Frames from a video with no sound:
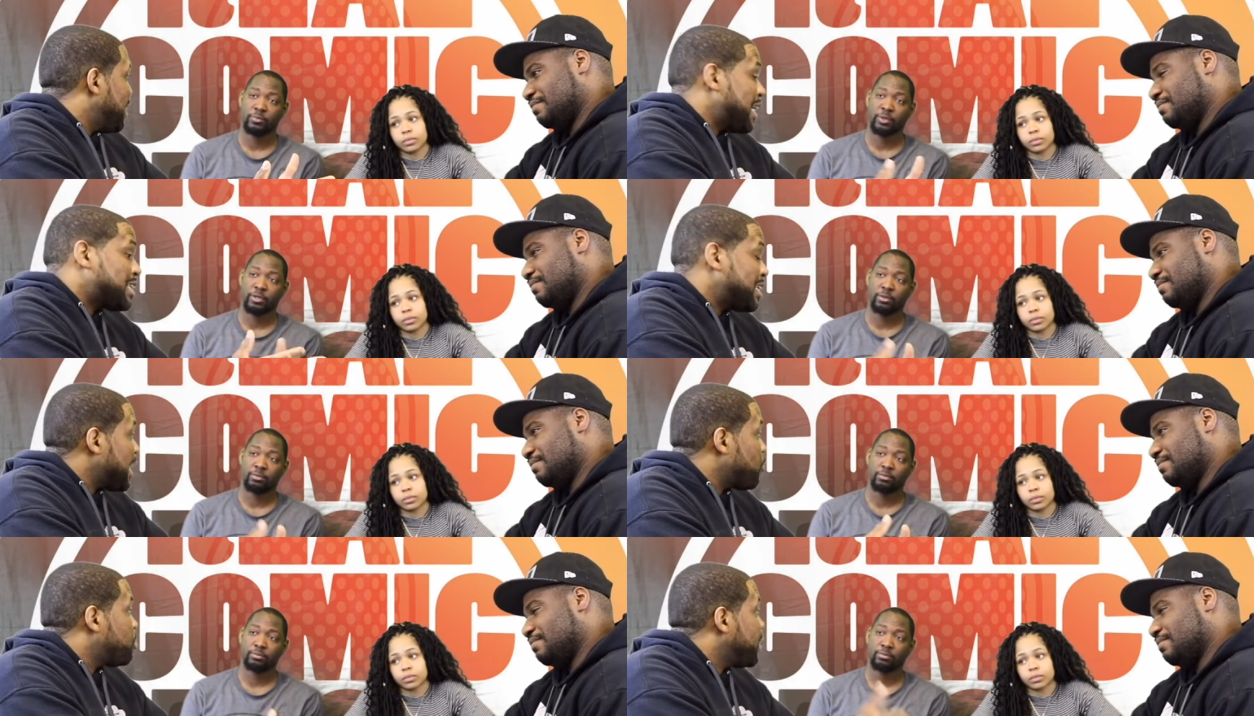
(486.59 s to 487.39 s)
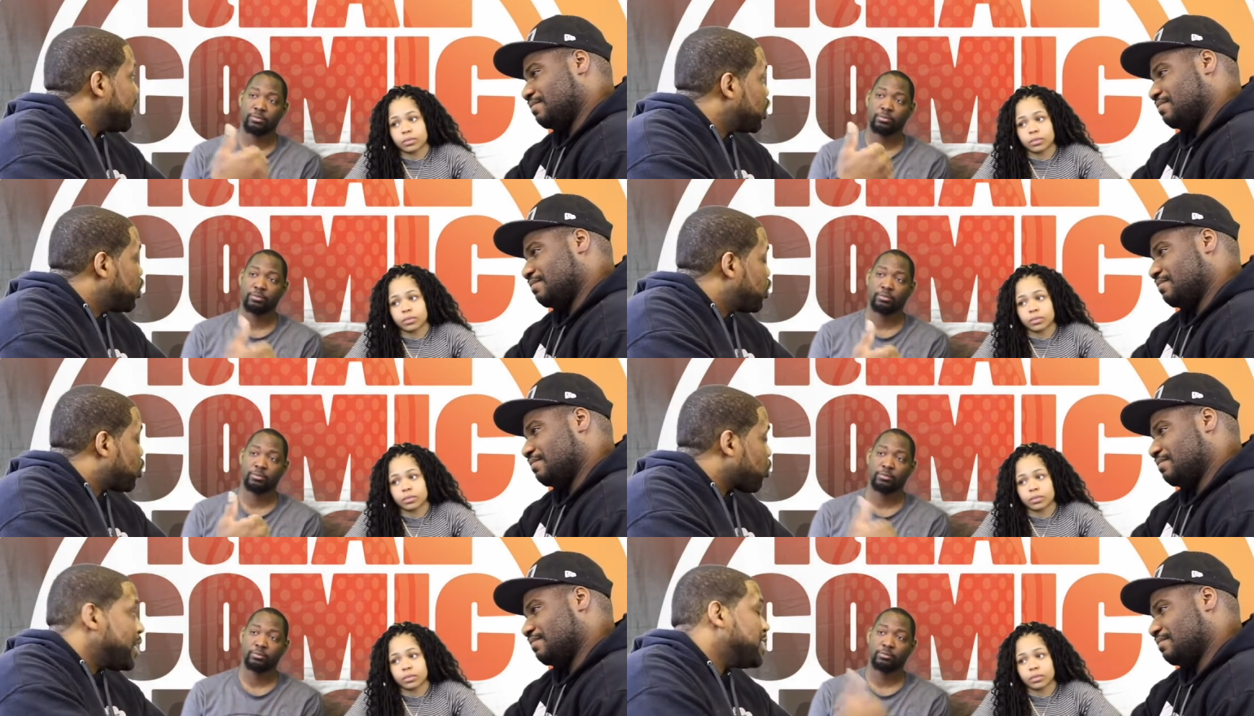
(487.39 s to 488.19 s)
Speaker 1: I think that would be a
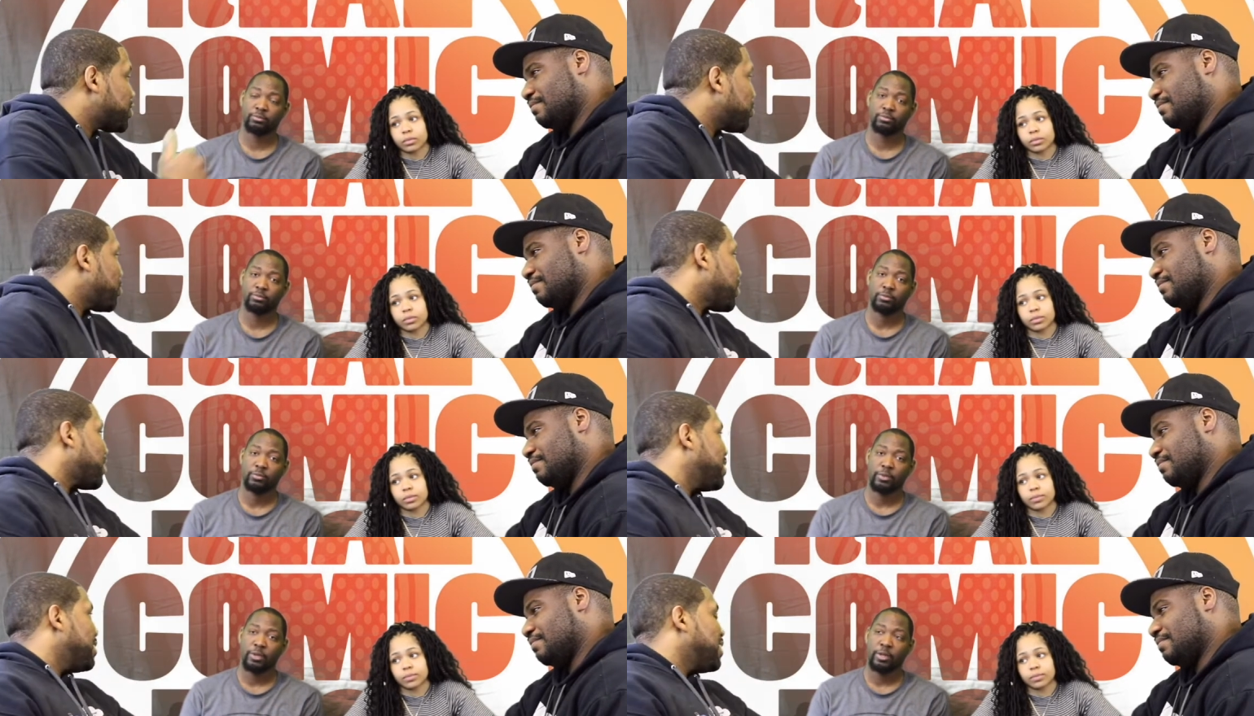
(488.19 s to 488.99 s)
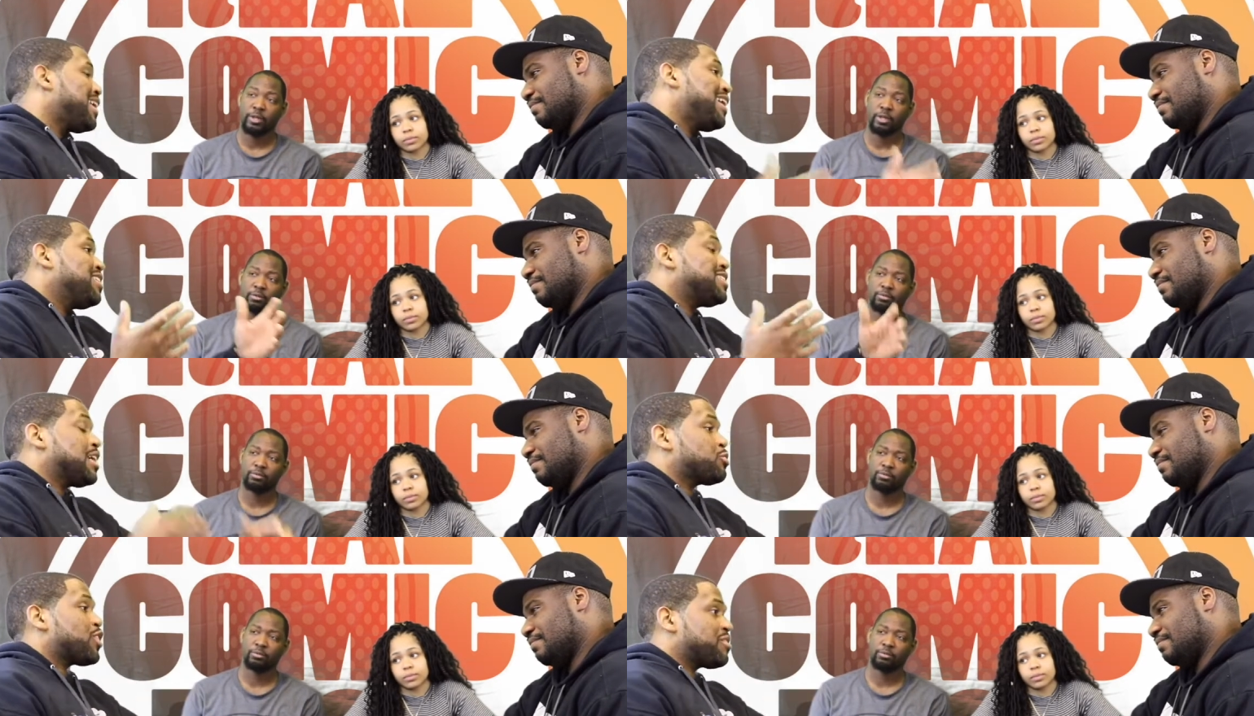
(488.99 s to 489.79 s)
great story. And I love
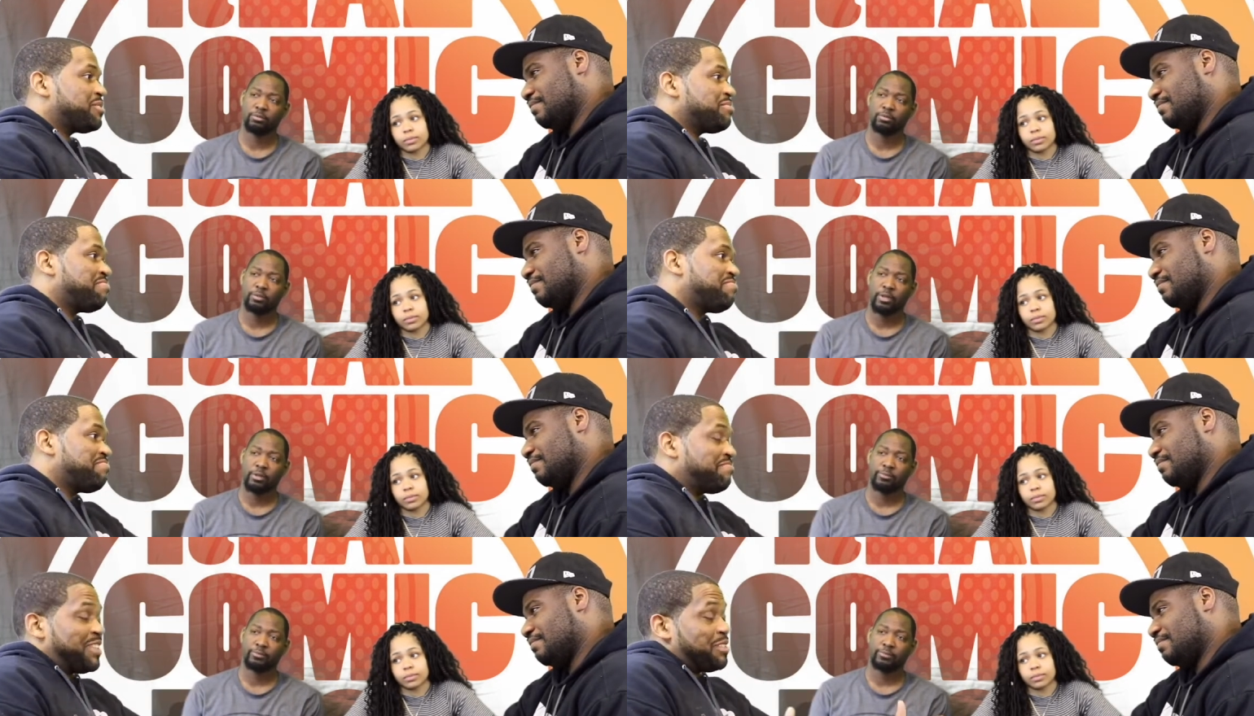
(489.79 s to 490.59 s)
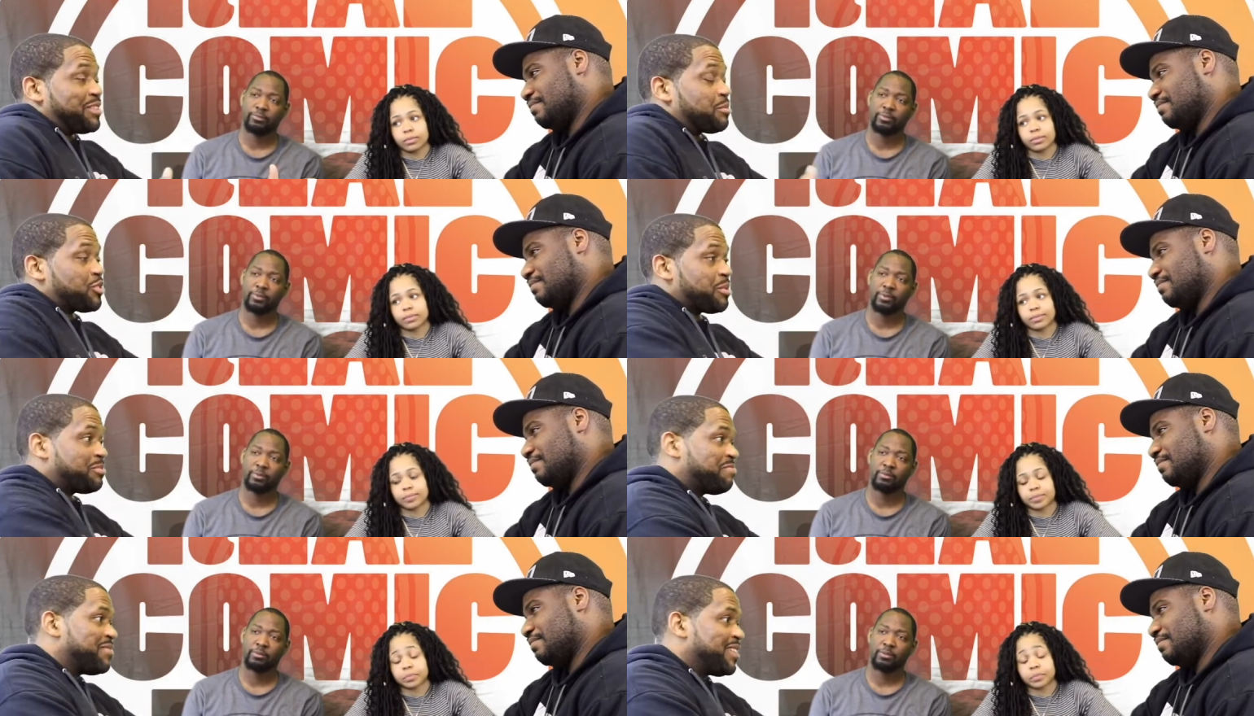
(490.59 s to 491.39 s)
Tom Love Tom
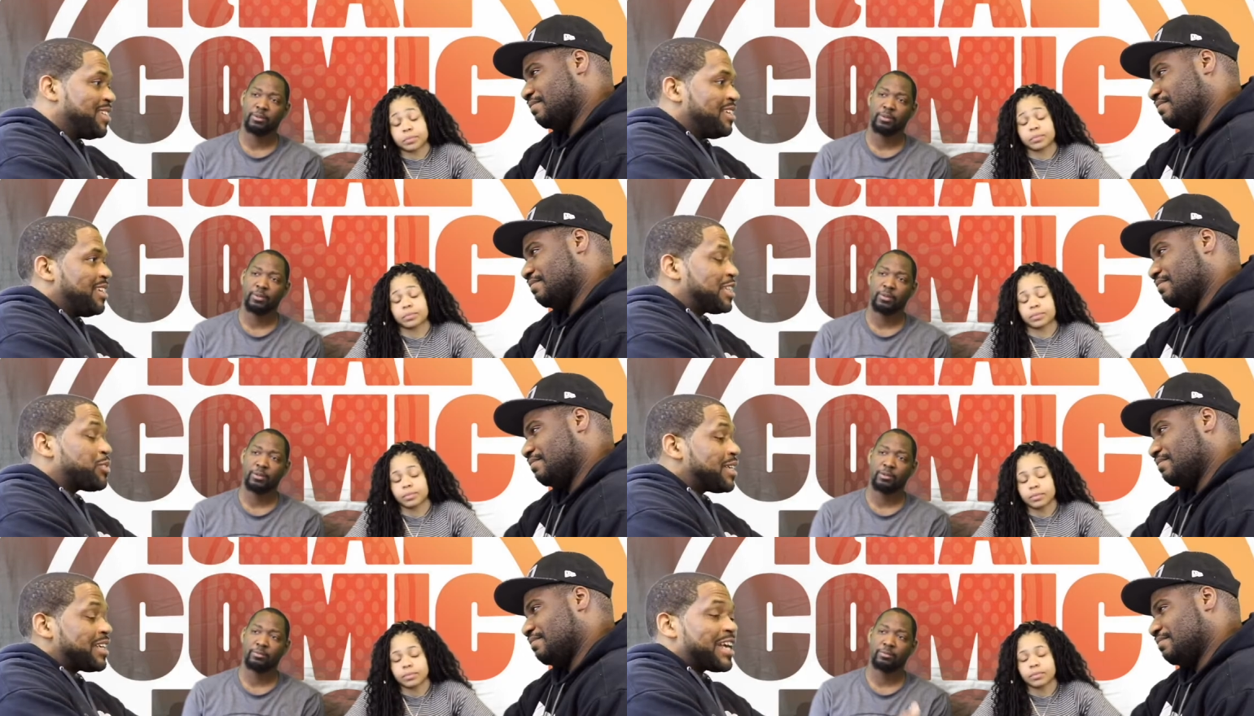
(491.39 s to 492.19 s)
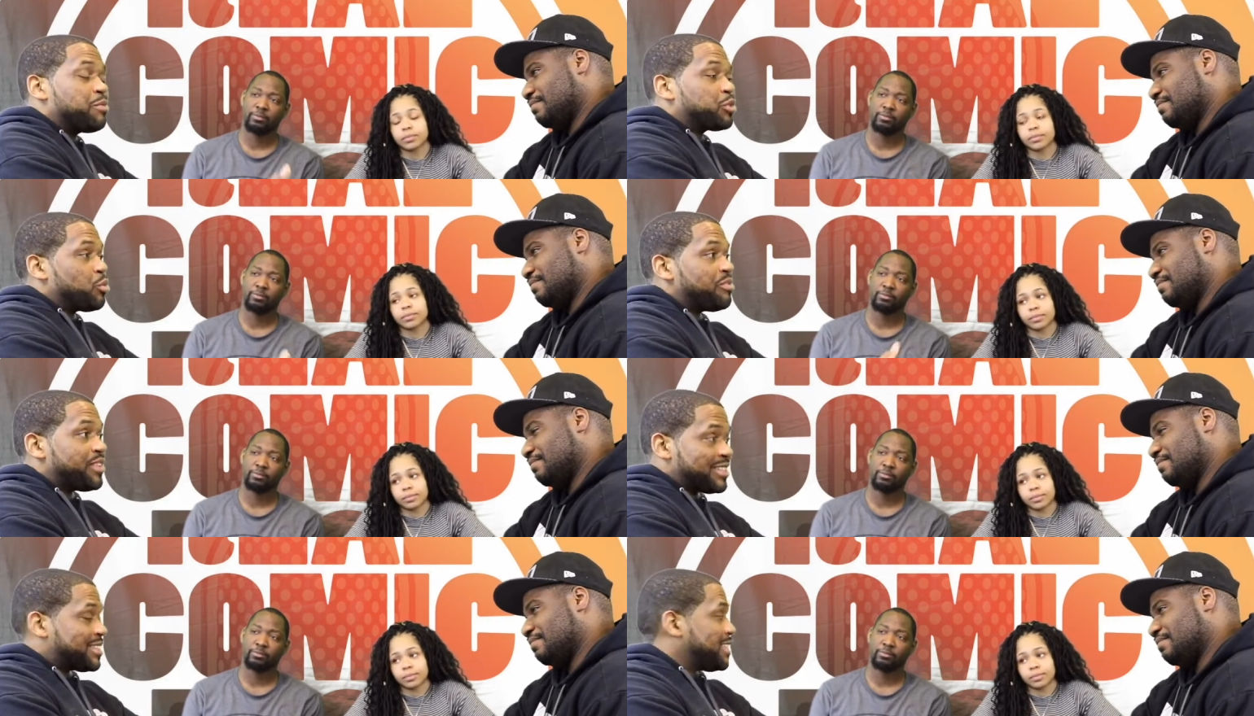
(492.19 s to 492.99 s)
that's why I think Cable's gonna be vicious